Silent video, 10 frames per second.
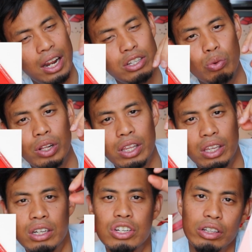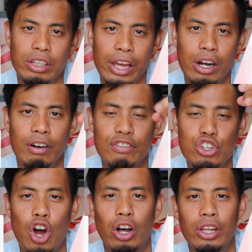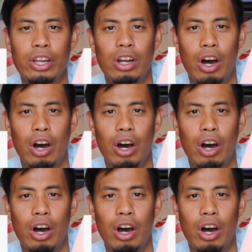has a really thin layer of chocolate